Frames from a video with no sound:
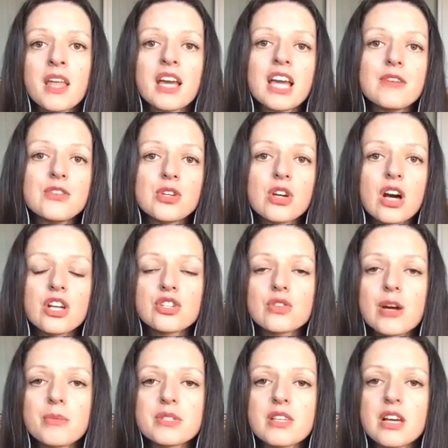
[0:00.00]
If you can't do
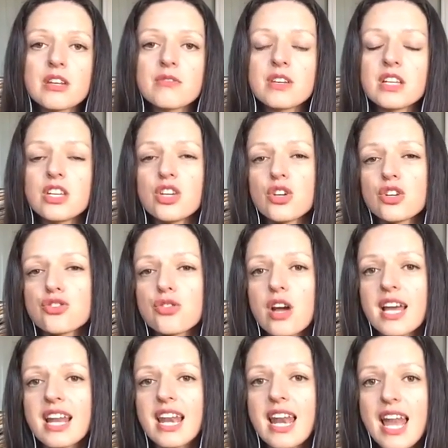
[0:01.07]
apple cider vinegar, you can try
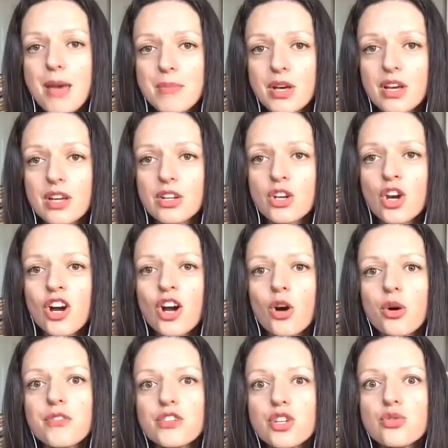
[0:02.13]
lemon,
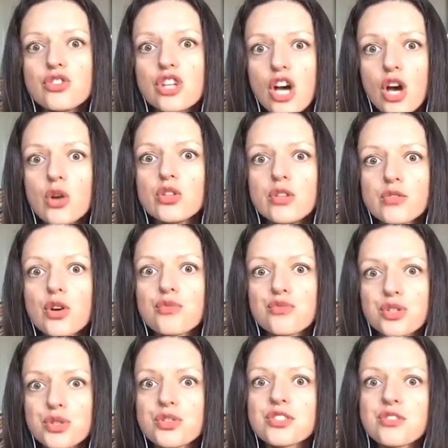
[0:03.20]
or if you know you've got
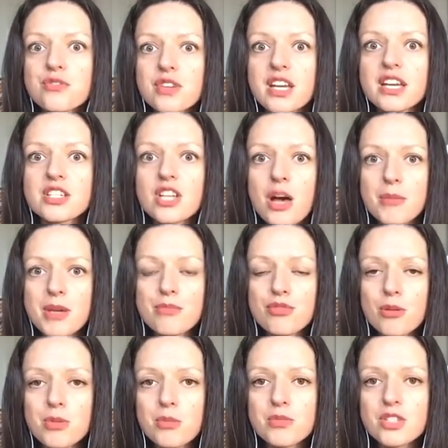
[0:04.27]
real severe tummy
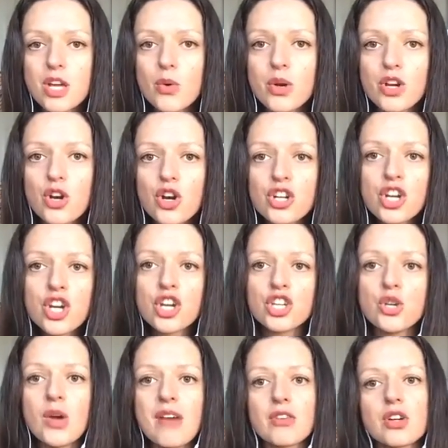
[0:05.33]
problems going on,
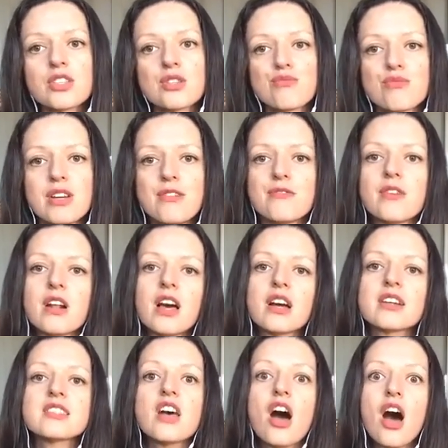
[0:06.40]
you have lots of
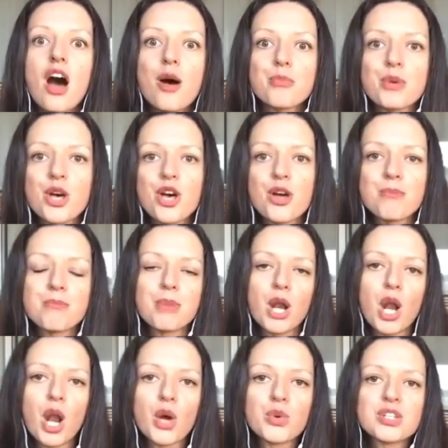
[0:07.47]
reflux, heartburn,
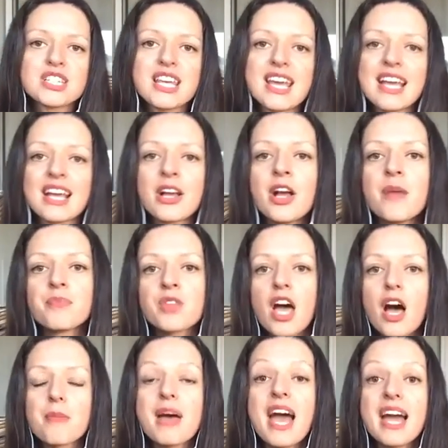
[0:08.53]
bloating,
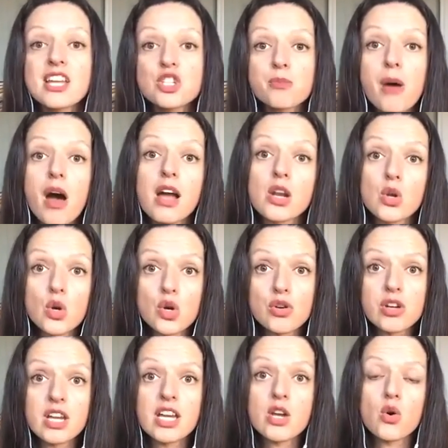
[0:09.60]
H.
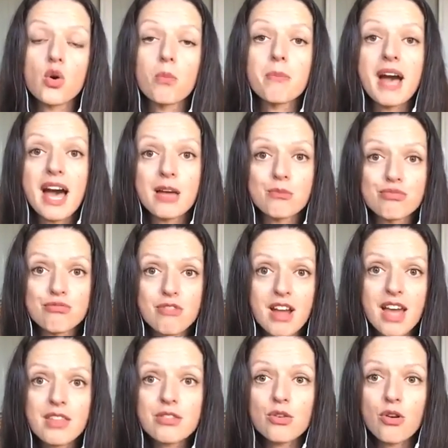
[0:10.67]
pylori or bad
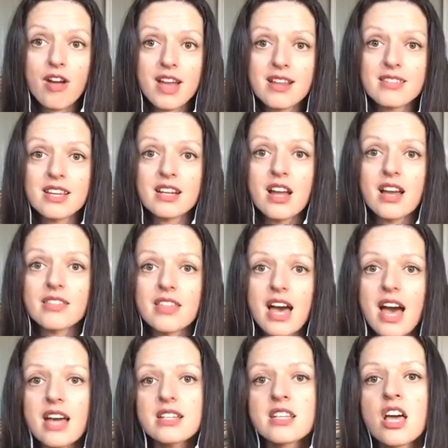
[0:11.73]
breath or anything like
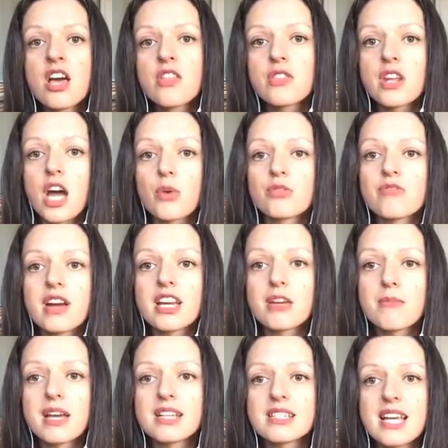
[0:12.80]
that, then I would
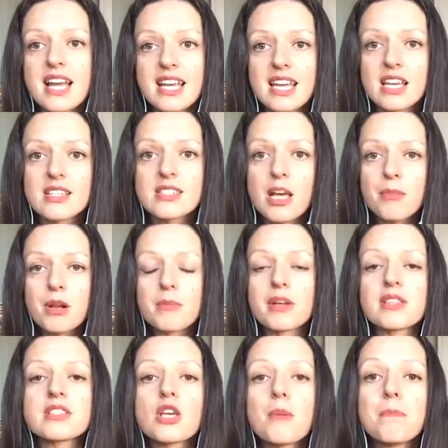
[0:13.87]
recommend taking a
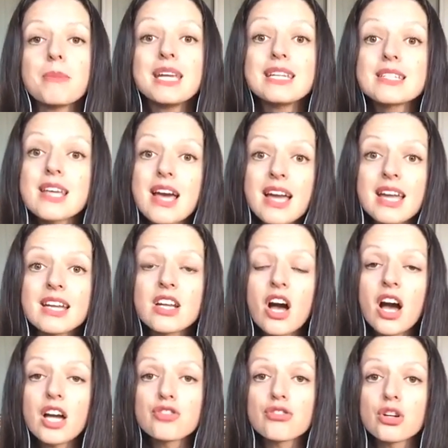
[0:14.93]
supplement. So betaine
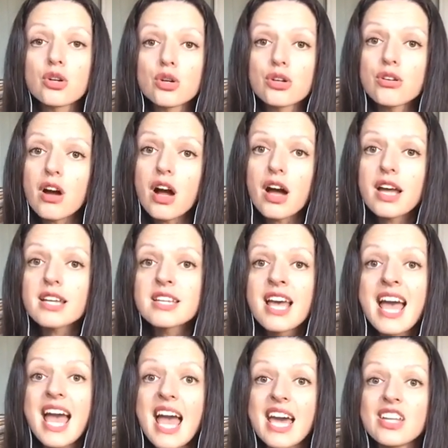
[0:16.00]
hydrochloride,
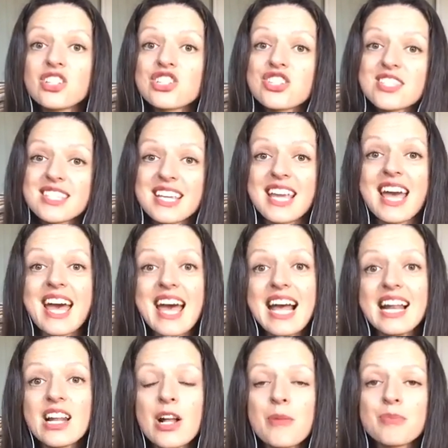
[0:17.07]

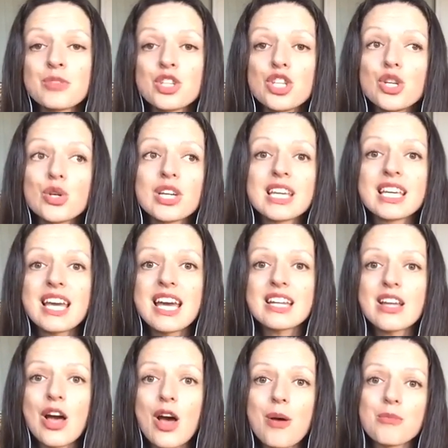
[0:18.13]
HCl. You can
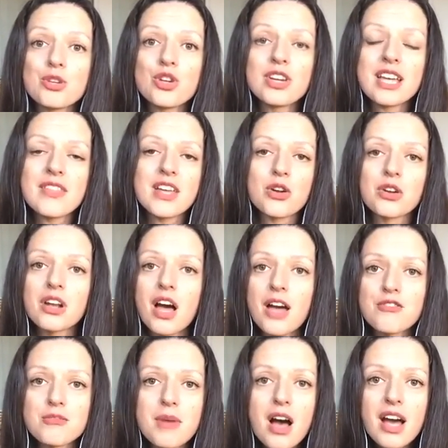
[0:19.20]
get that
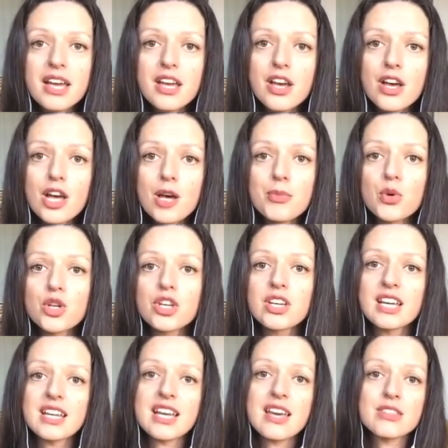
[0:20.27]
online from iHerb, or you can
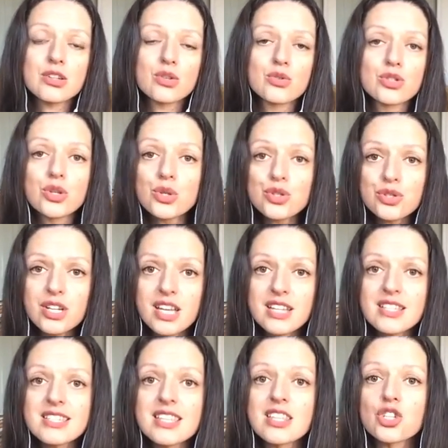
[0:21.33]
get Ethical
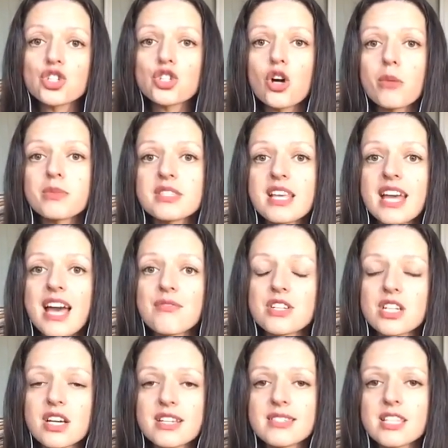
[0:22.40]
Nutrients in the shops. They have a
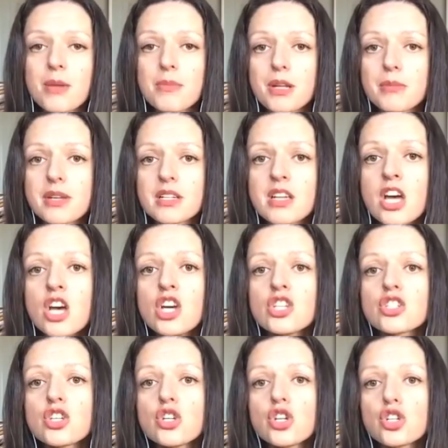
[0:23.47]
nice supplement.
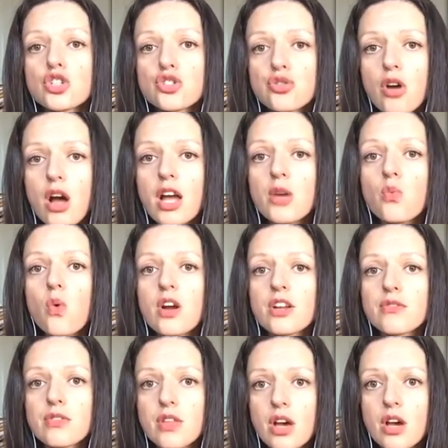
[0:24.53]
So you could try one
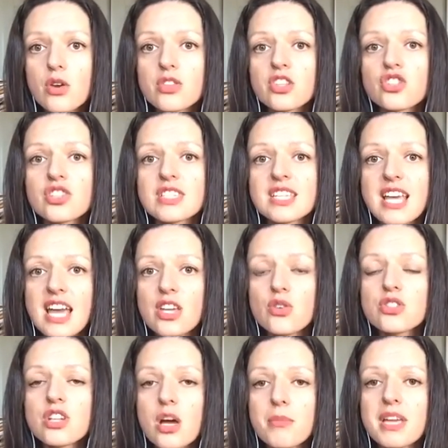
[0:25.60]
of those and just get your
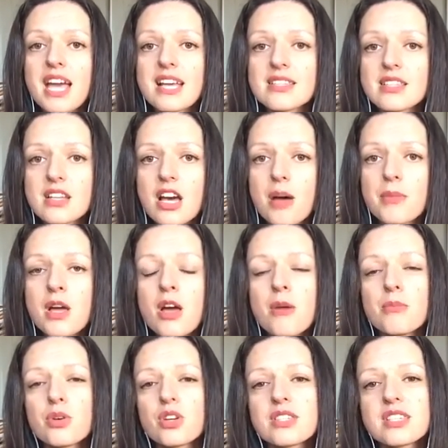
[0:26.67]
tummy acid up,
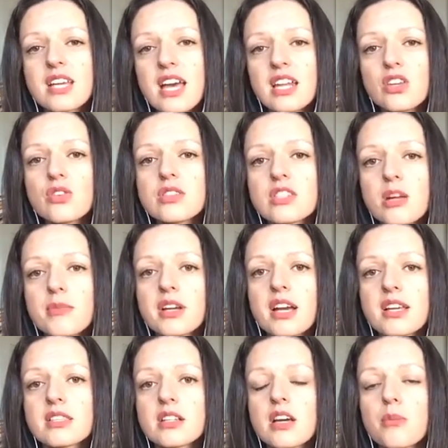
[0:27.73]
because getting your stomach
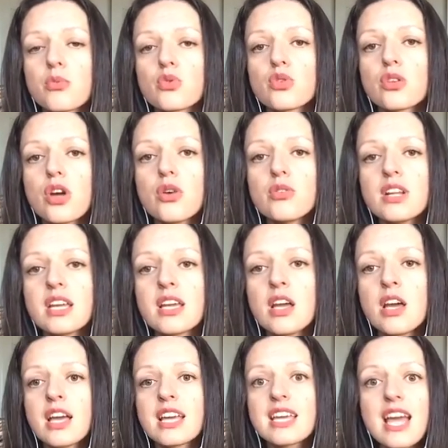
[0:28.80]
acid up will not only
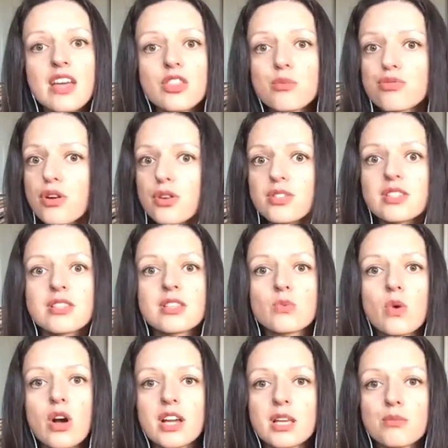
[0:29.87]
get the processes
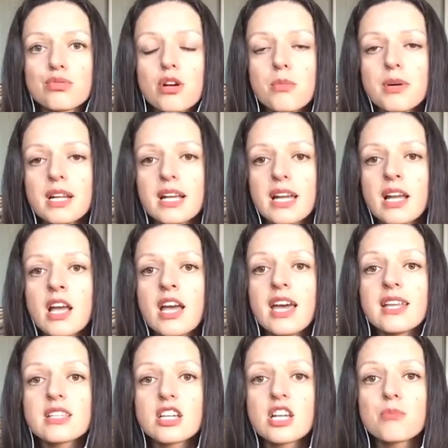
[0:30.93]
working properly,
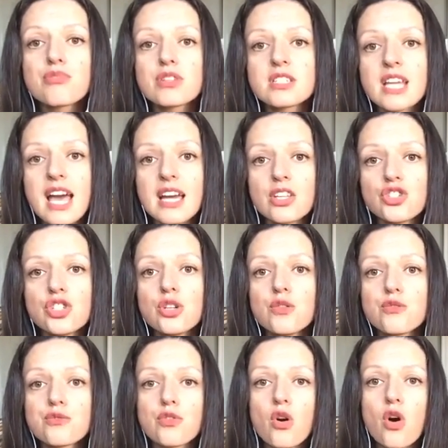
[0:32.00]
it's going to protect you
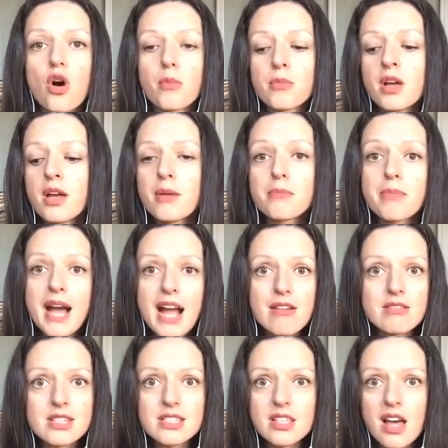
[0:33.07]
from
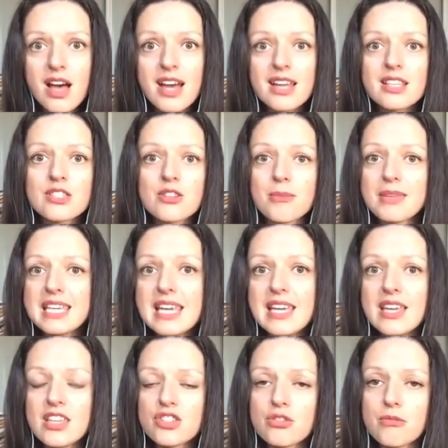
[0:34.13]
parasites, from
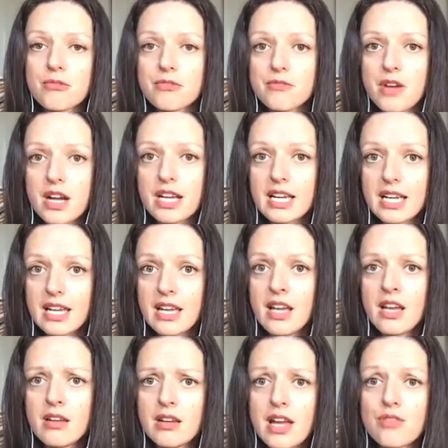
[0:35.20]
yeast, from fungi,
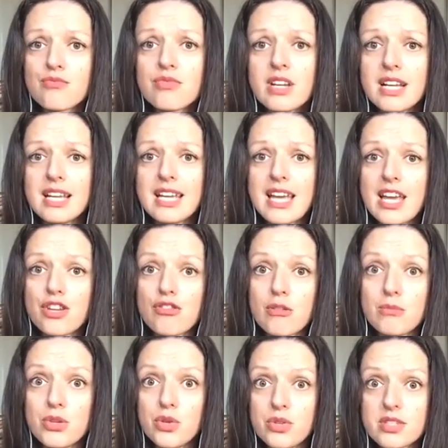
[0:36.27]
and really get your
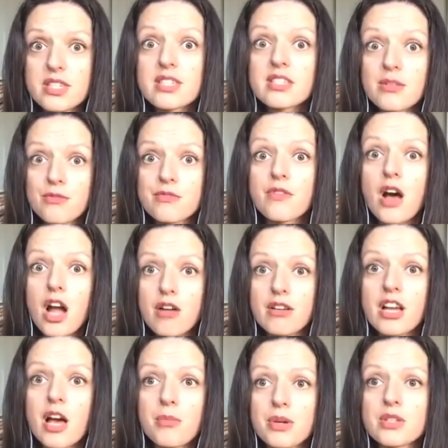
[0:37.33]
immune system firing
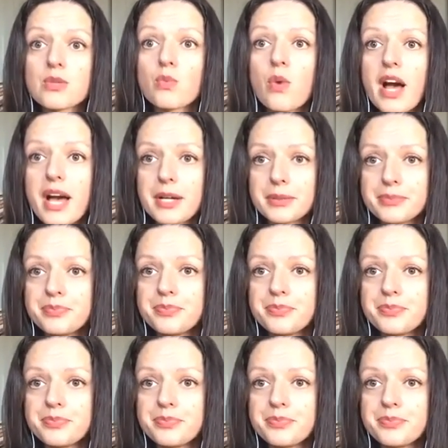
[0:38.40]
up as well.